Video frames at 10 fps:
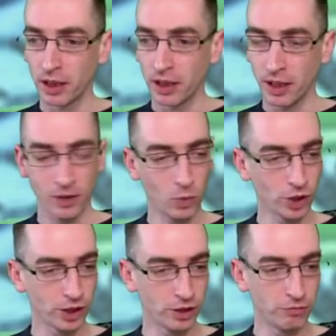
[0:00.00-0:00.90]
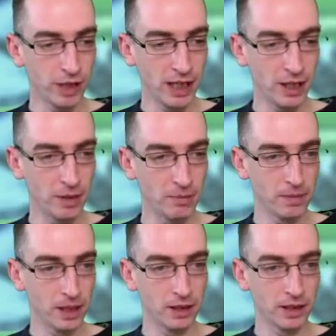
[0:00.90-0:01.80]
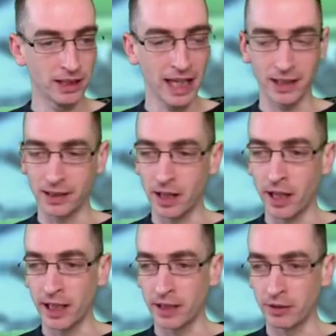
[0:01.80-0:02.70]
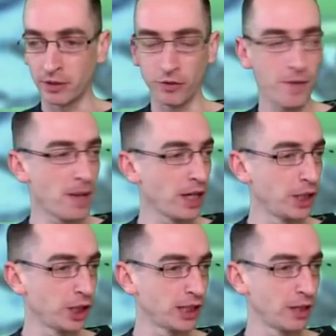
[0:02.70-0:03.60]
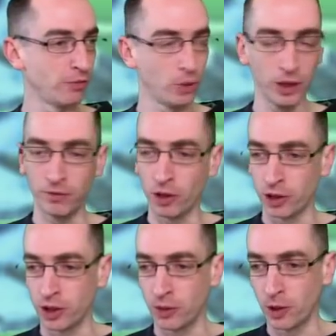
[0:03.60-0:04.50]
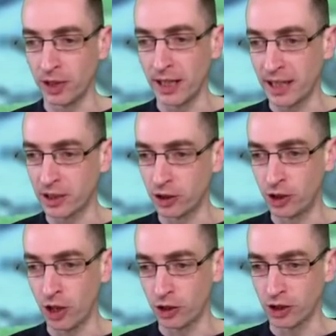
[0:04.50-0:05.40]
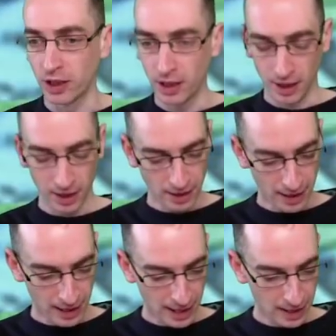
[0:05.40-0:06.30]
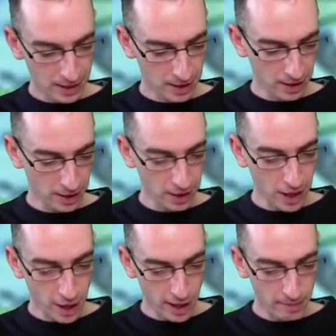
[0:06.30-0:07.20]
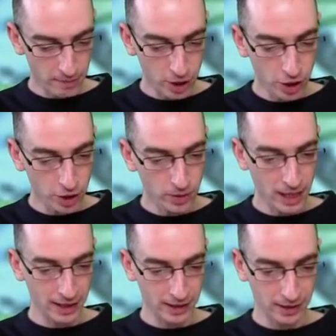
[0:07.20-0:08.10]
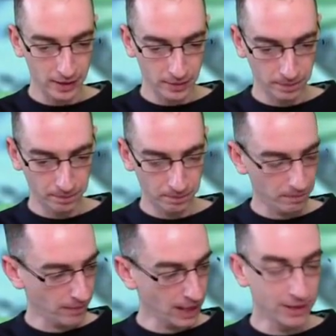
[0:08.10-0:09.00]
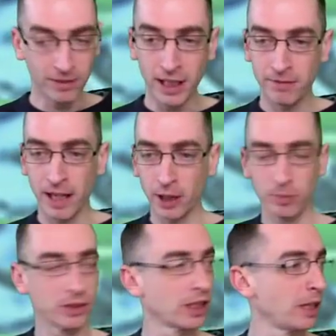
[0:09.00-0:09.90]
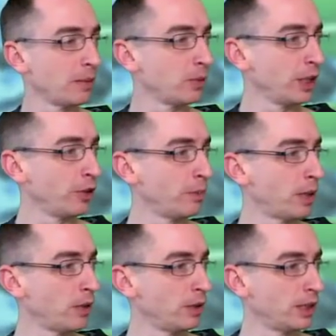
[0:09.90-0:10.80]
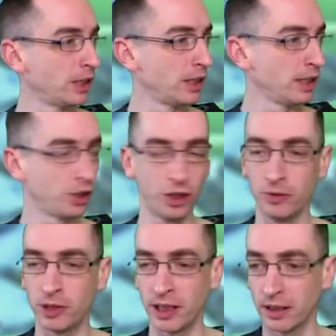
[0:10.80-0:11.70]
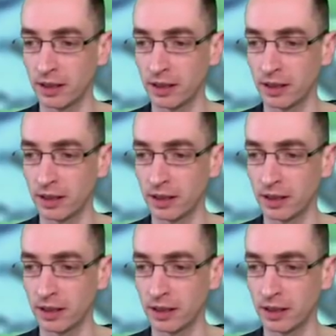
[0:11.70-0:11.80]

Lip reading: and wants to read them and set slider and remind yourself what you've got to do on your next shot. And the time to do that, it's very valuable time is when your opponent is shooting.